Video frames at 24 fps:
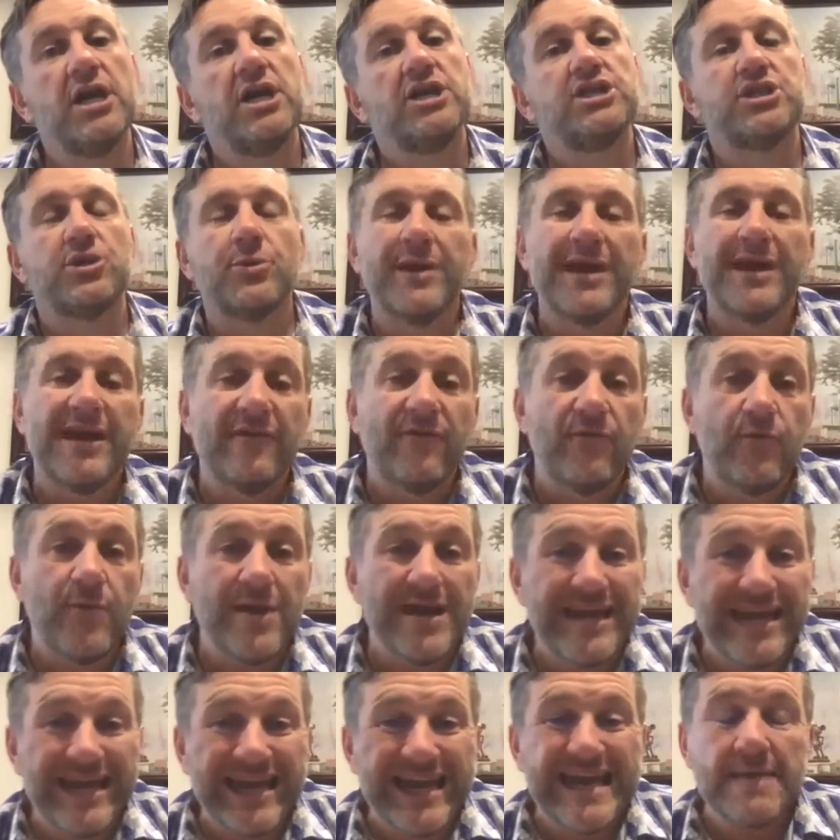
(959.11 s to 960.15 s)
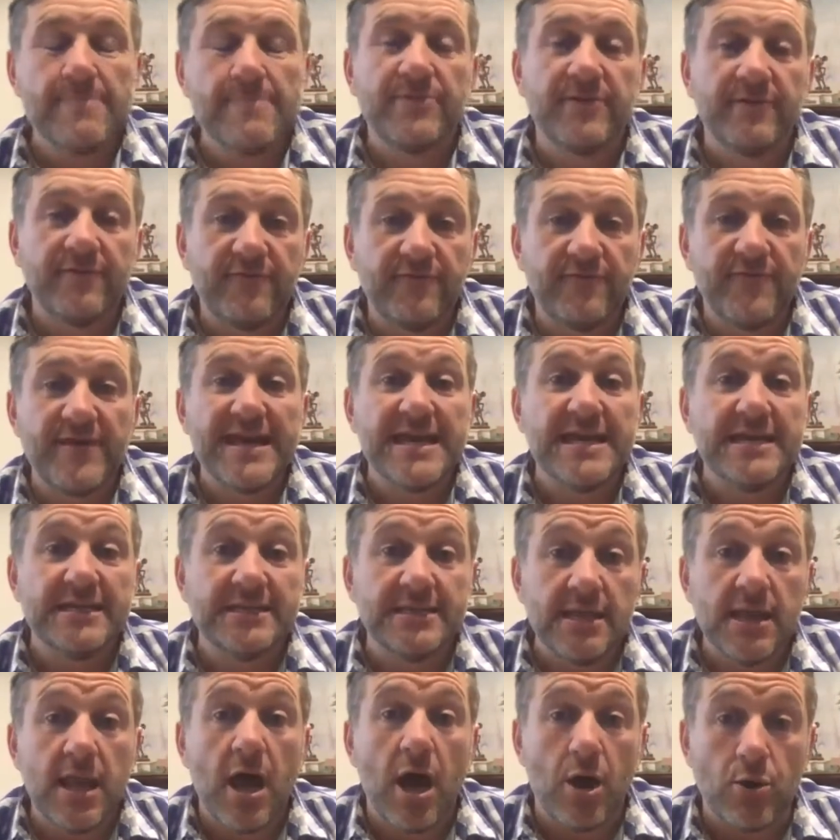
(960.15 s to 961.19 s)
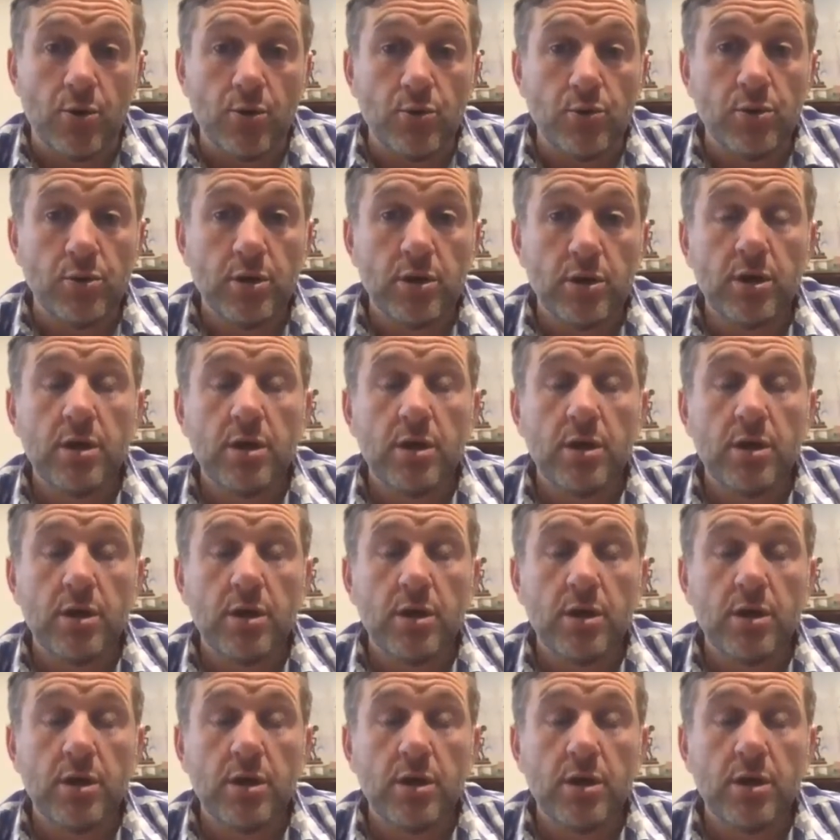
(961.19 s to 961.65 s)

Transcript: So if we keep the fees low,